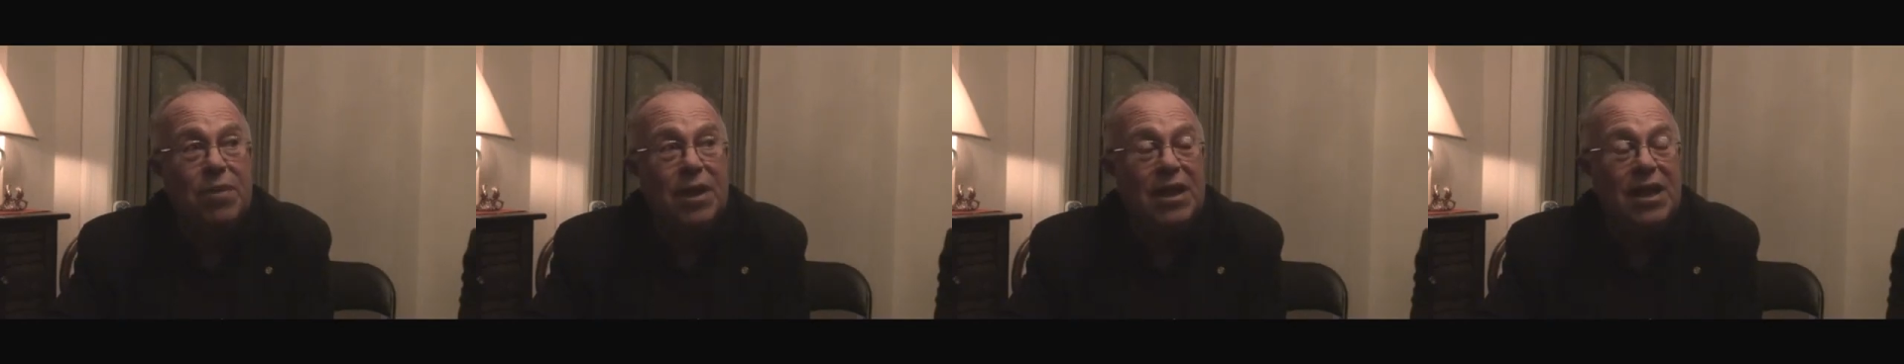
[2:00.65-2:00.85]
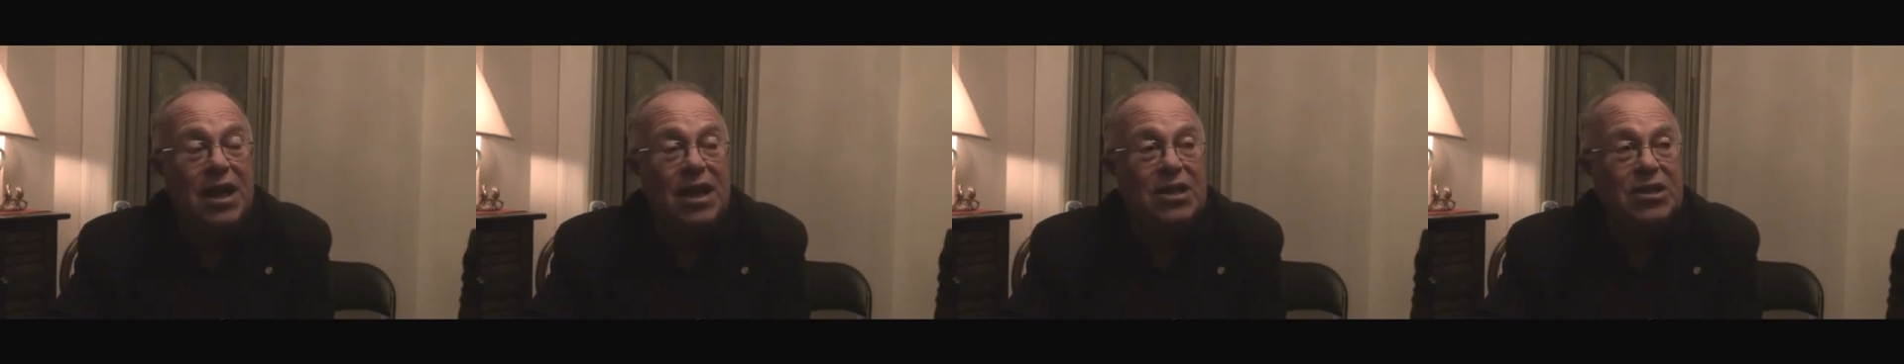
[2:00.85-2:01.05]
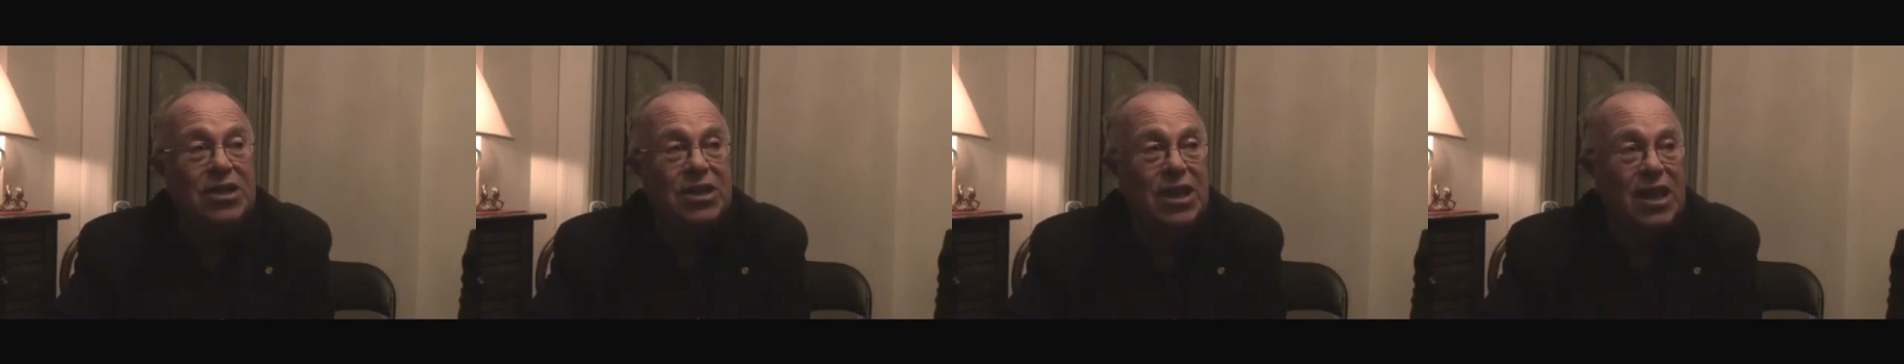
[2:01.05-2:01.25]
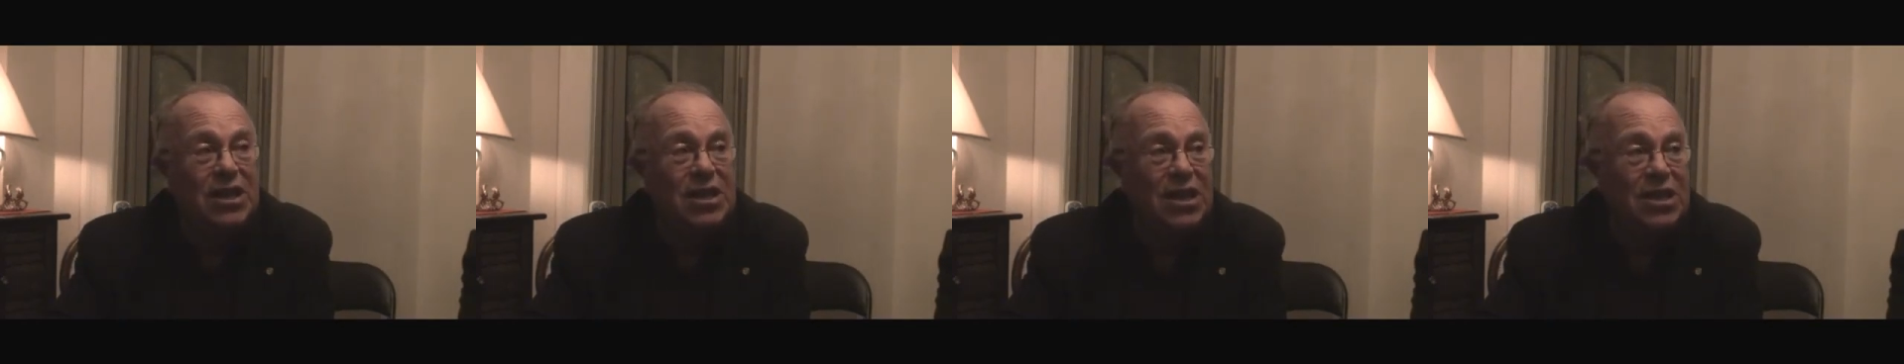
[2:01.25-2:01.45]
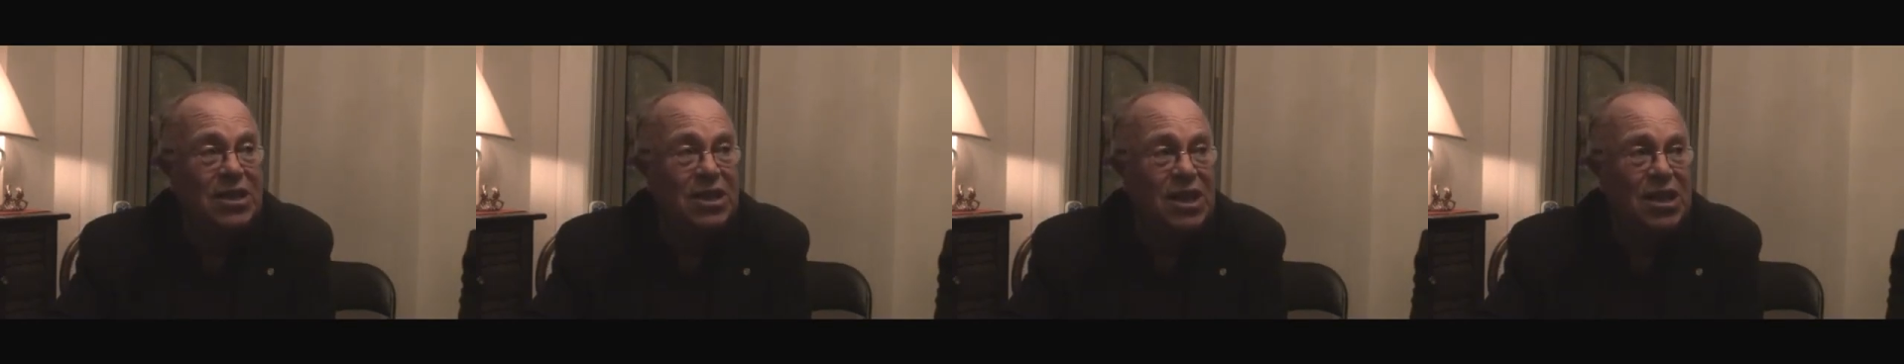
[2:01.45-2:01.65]
million
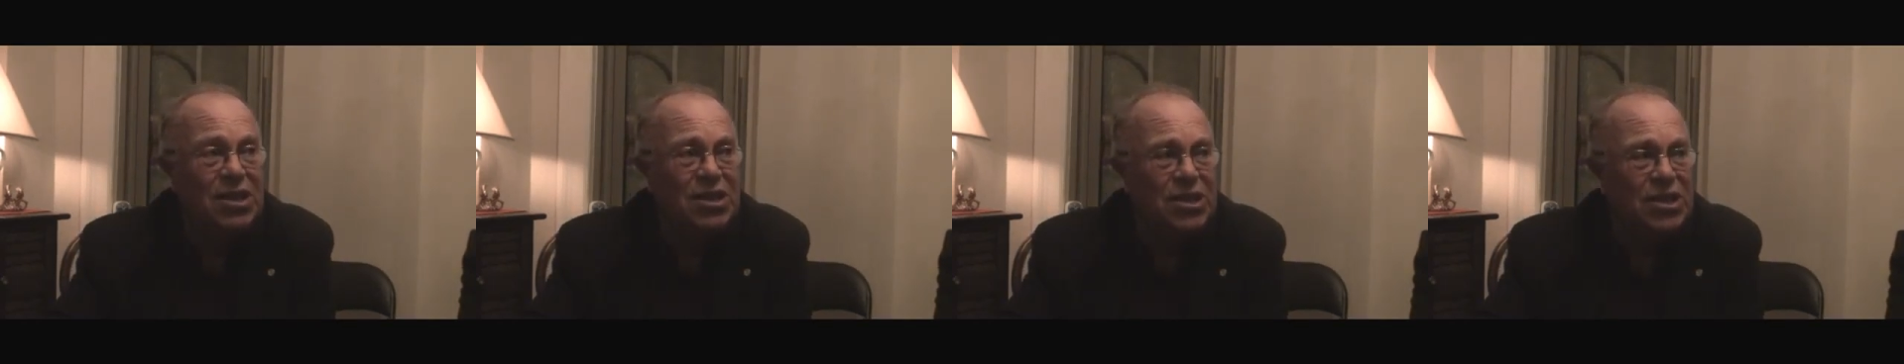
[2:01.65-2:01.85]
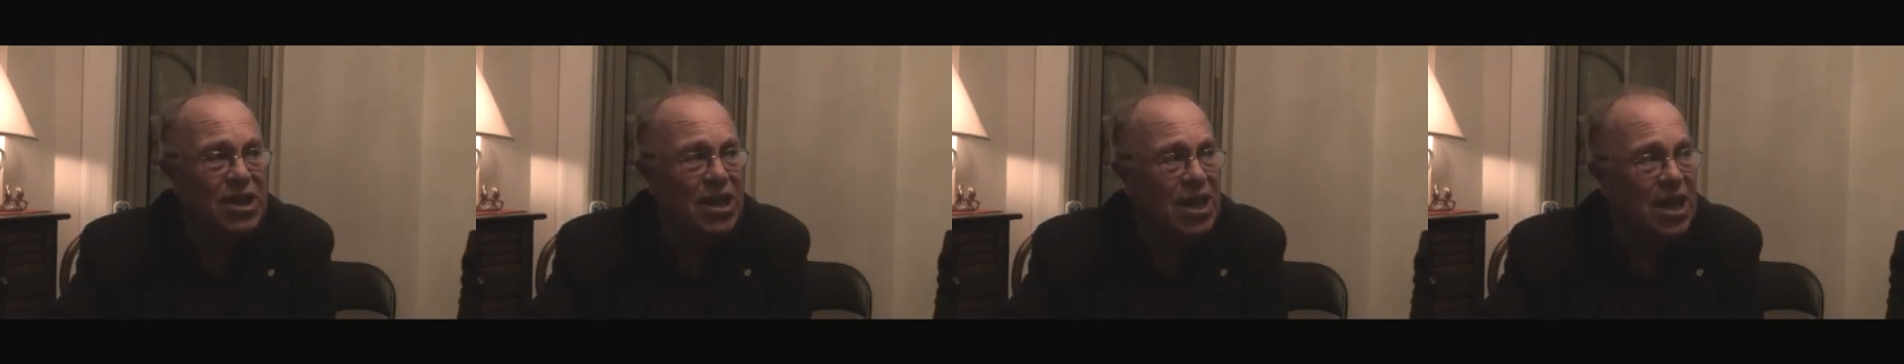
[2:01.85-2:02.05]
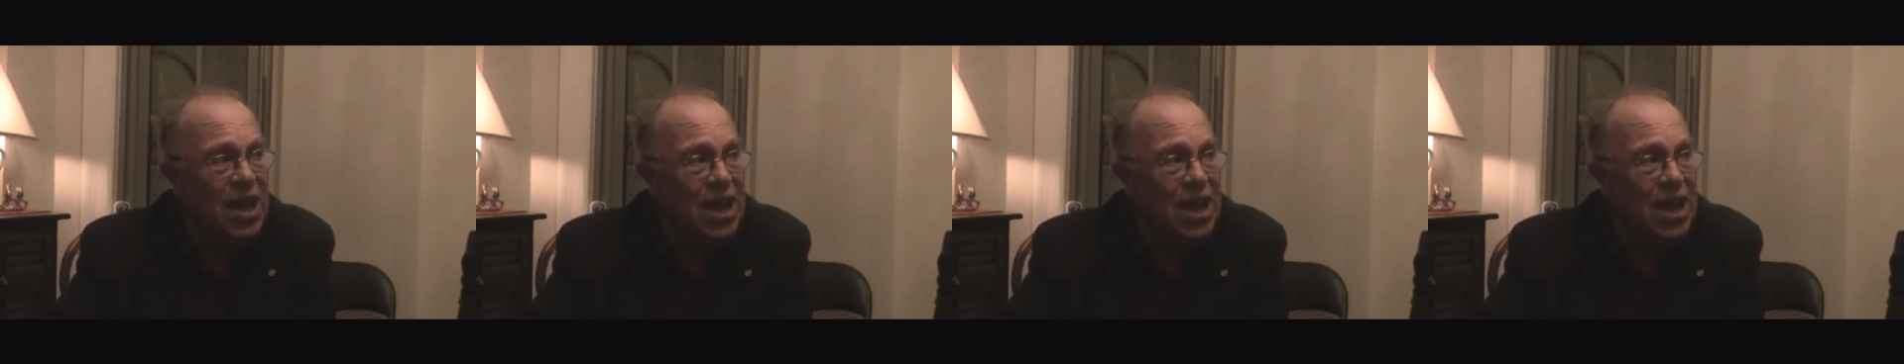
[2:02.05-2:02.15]
citizens